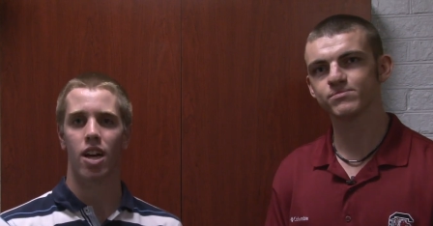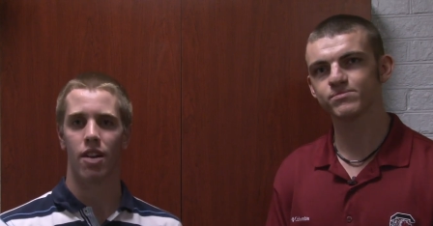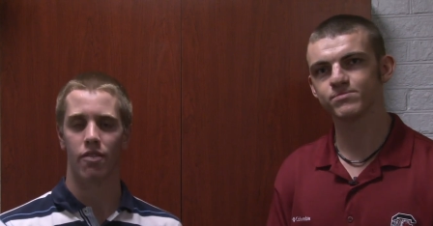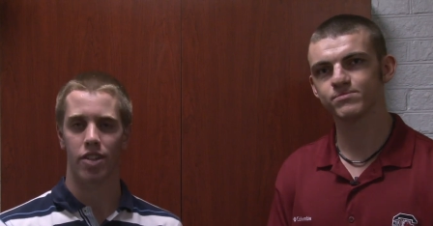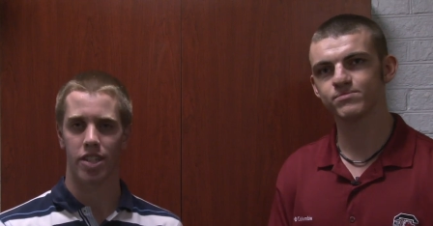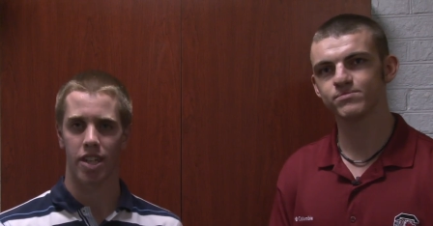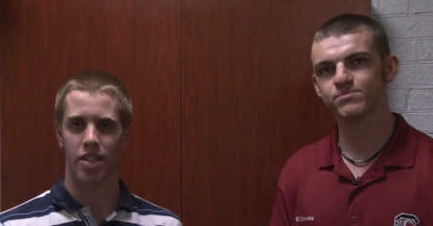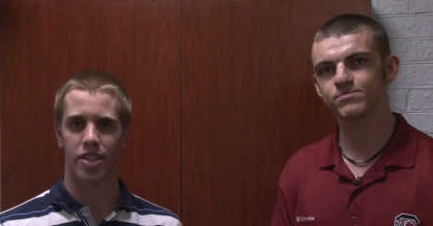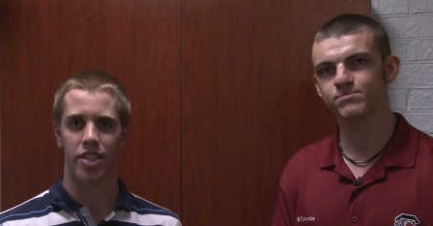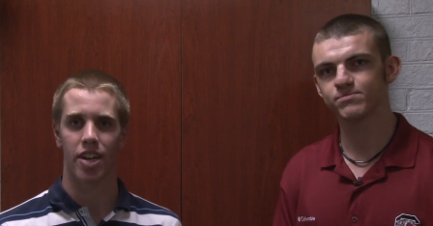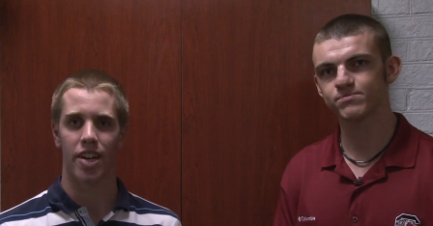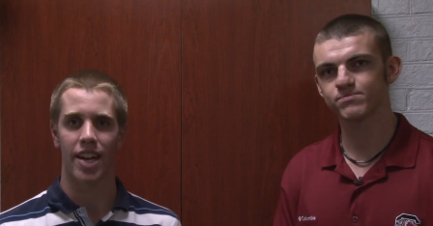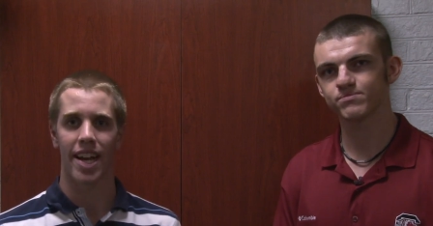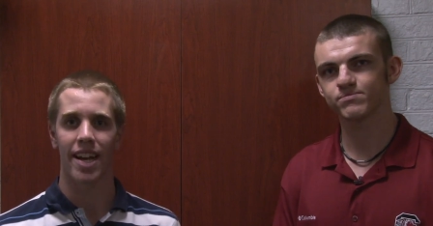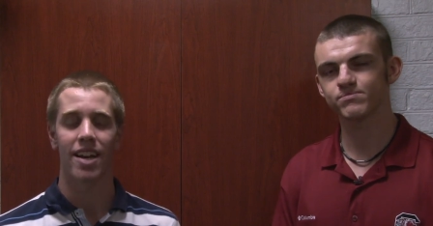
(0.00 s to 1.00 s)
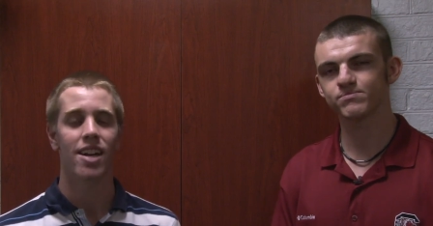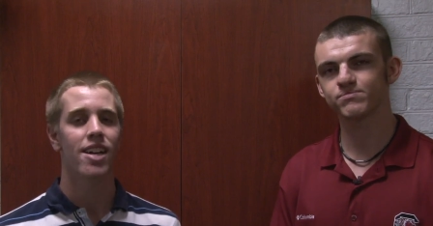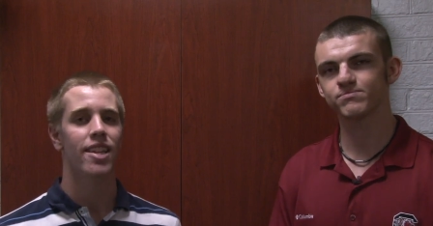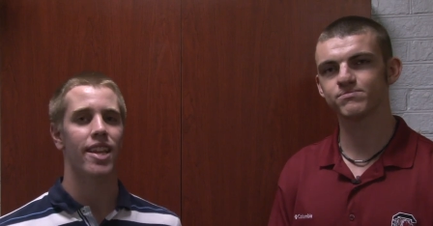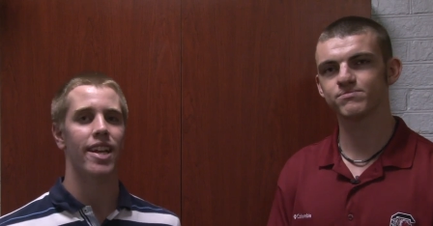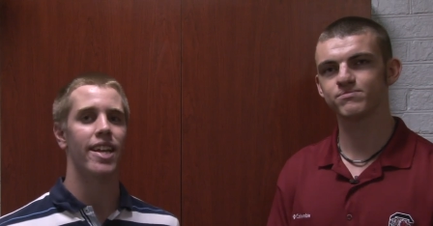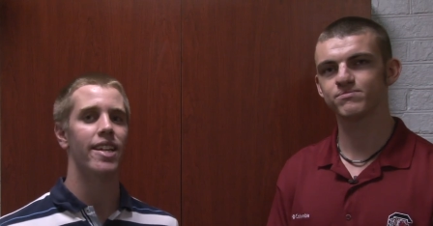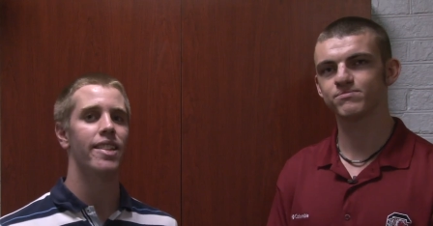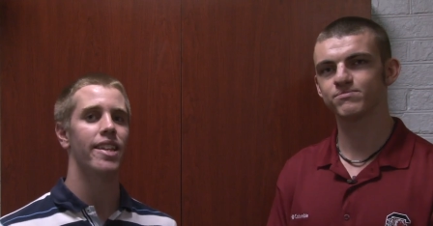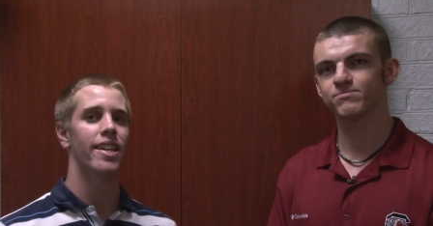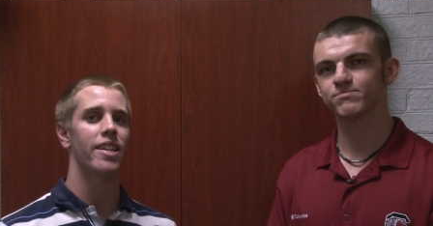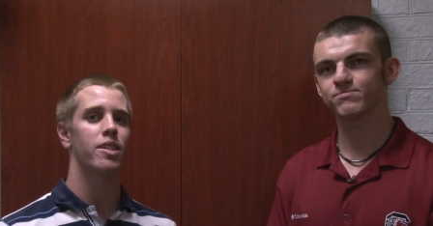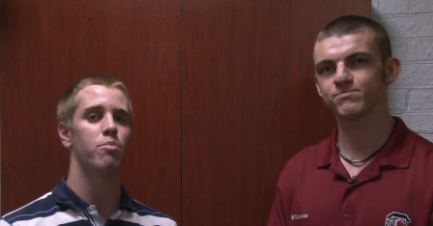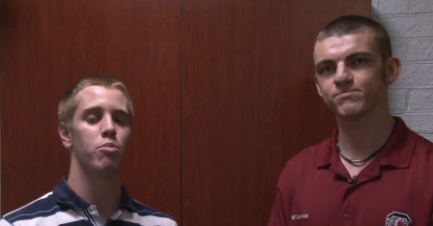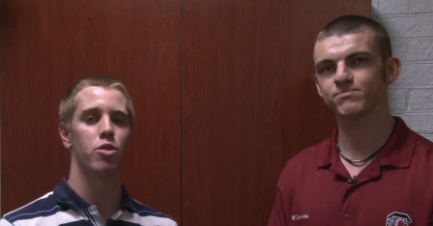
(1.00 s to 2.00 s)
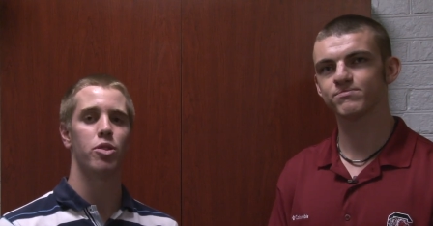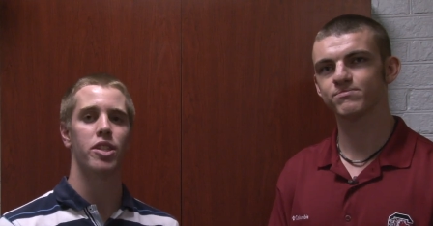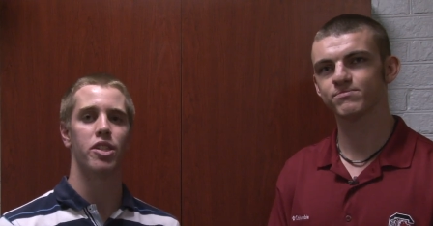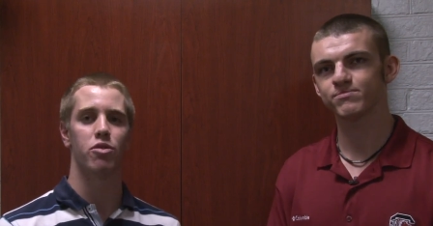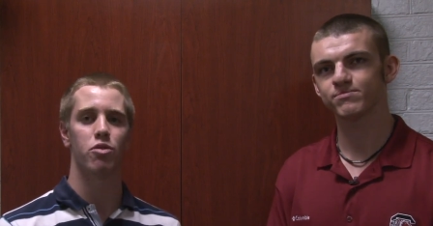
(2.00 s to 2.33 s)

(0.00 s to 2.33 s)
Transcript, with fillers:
Speaker 1: conference on Sunday that he thinks Bruce